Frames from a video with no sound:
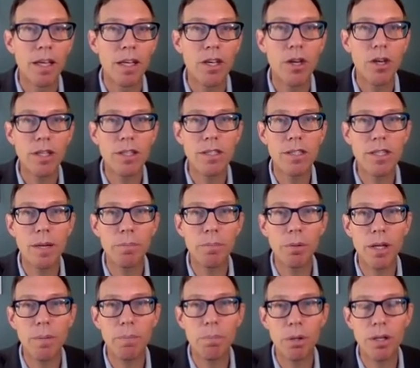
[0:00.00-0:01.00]
You can
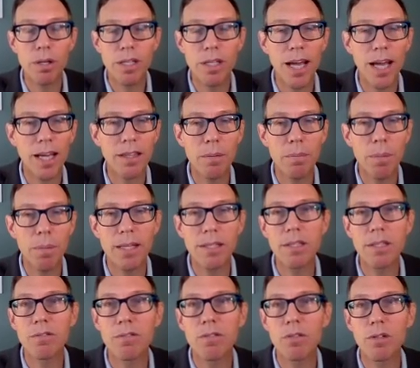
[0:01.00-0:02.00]
simply protect the
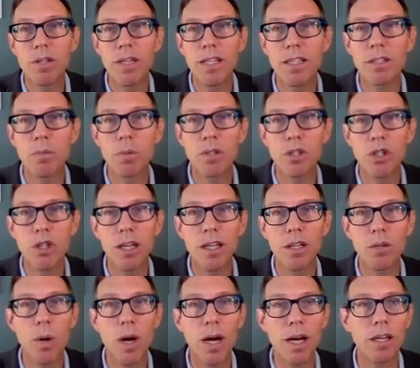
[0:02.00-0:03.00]
base of trees with
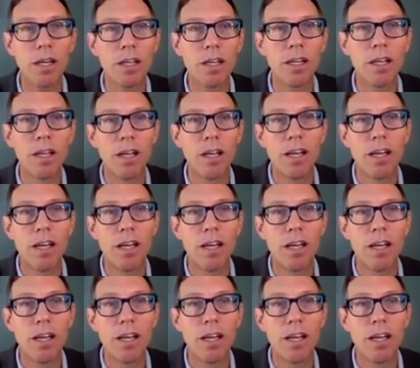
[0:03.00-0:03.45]
chicken wire.